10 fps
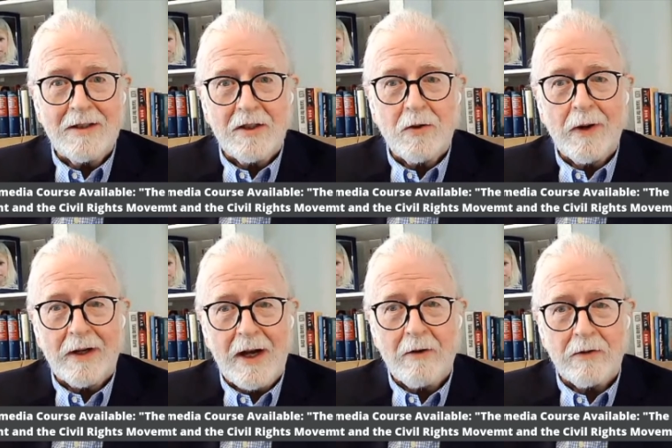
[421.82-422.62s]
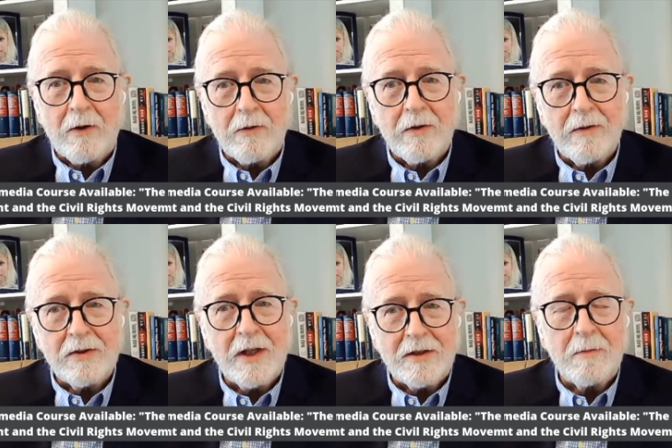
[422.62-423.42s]
is a direct outgrowth of the
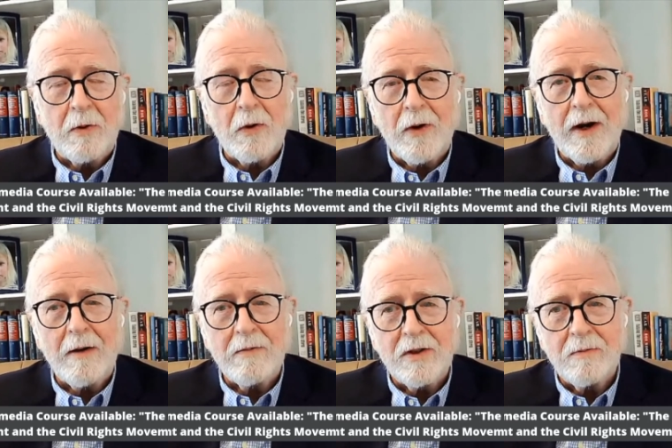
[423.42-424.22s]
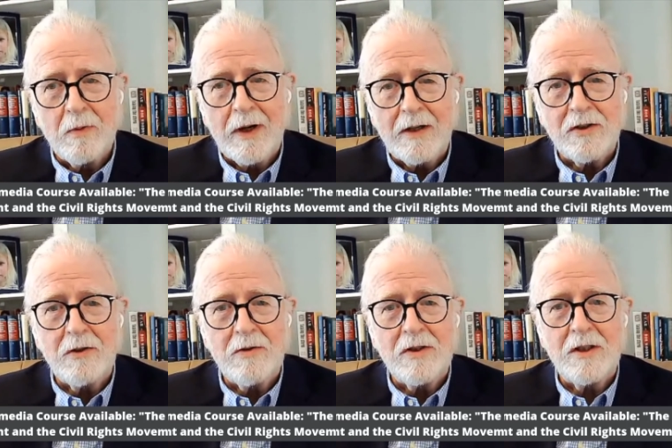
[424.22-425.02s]
Stetson program to bring
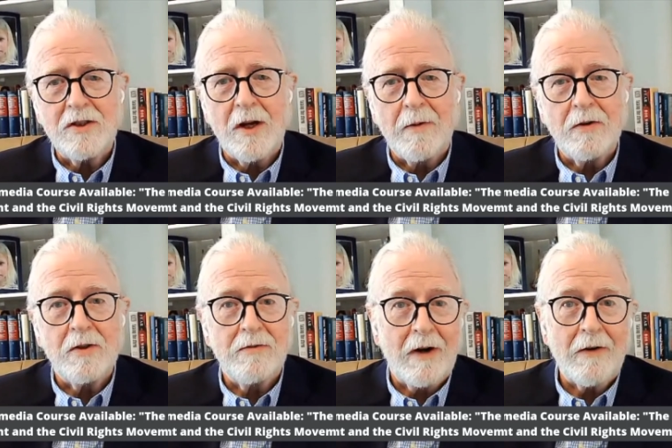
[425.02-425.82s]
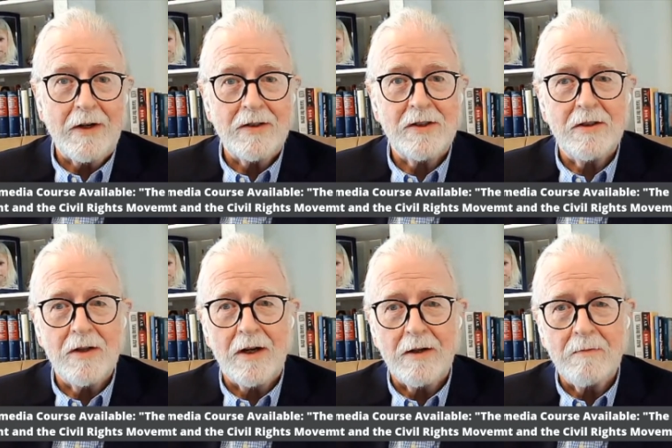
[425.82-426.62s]
students each summer to various
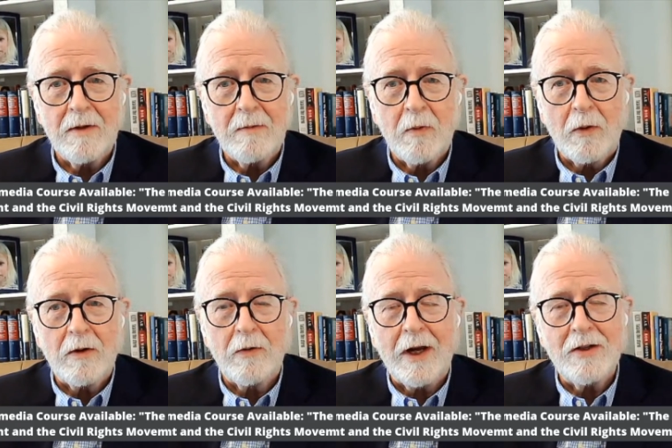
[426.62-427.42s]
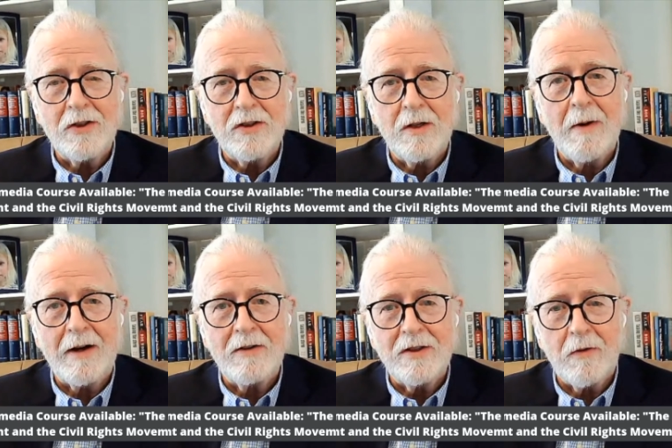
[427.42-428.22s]
important locations in the
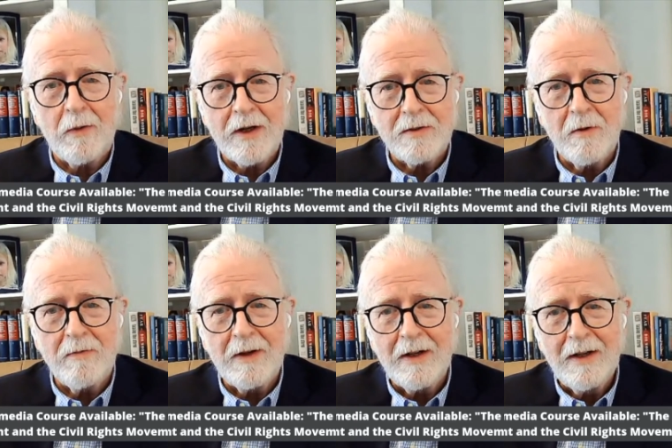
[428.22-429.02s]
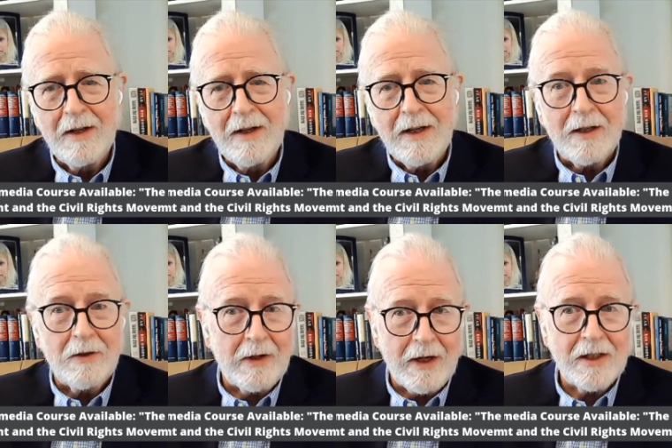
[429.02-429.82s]
modern civil rights movement,
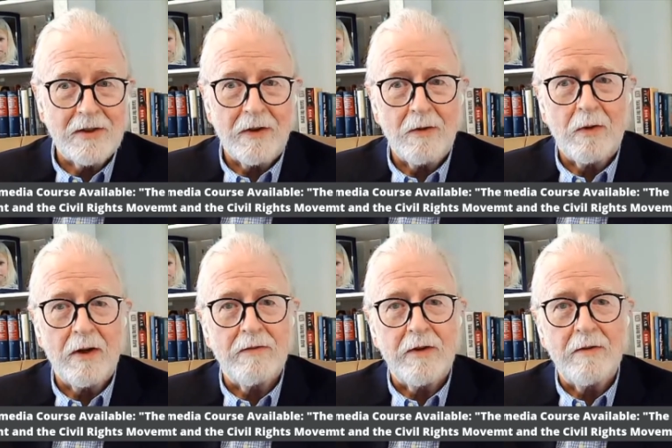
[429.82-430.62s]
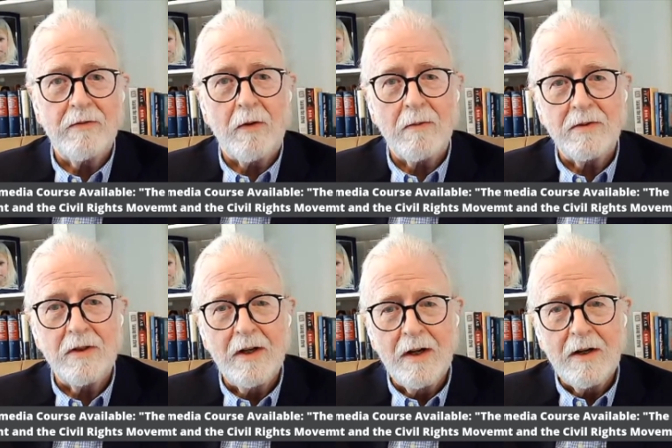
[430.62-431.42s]
including Nashville, where the Freedom Forum's
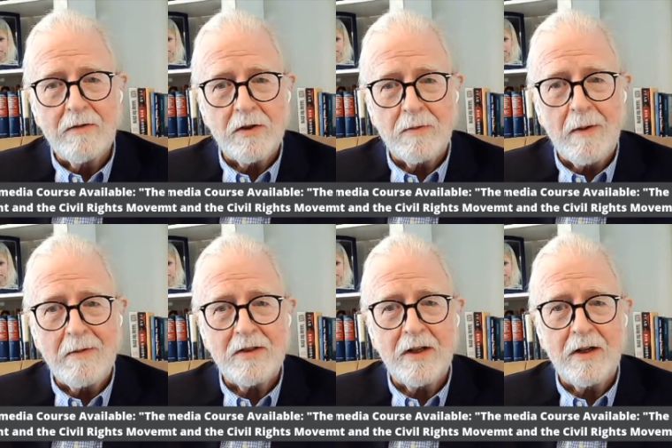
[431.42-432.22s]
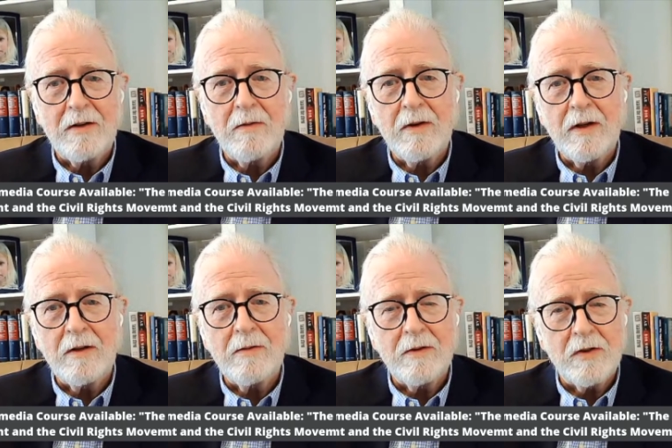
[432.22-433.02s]
First Amendment Center
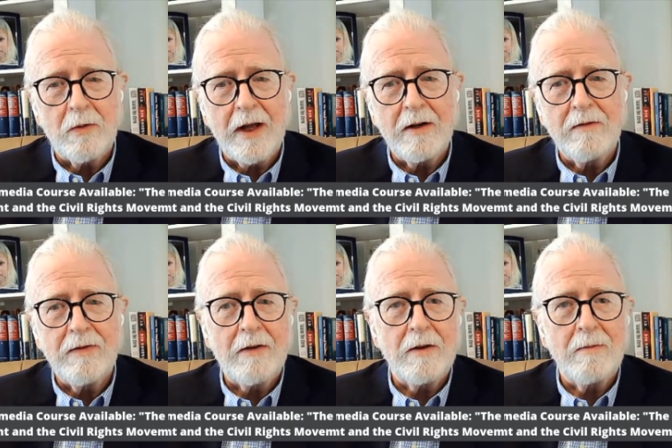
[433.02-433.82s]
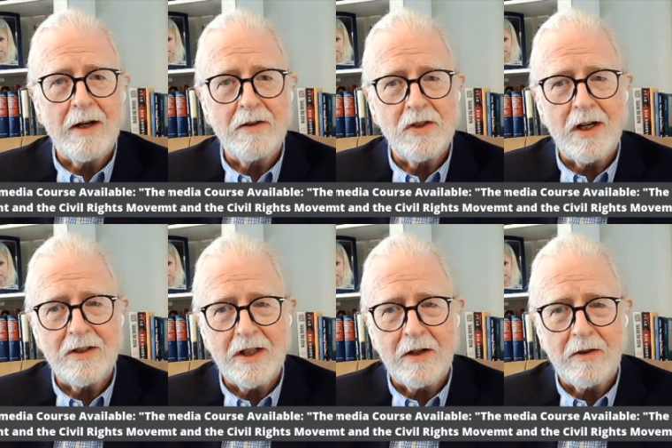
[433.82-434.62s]
is located, founded by John
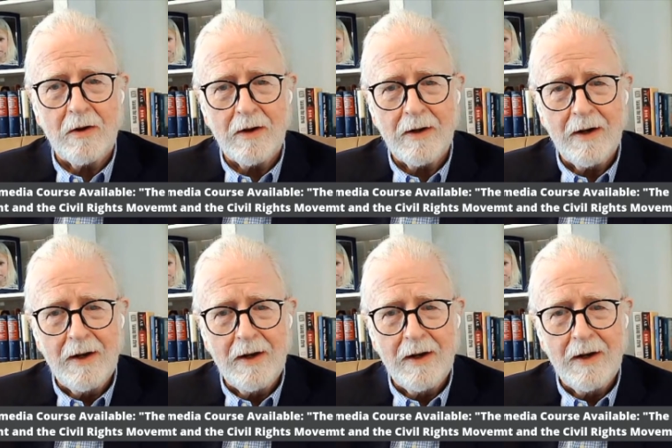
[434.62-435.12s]
Siegenthaler.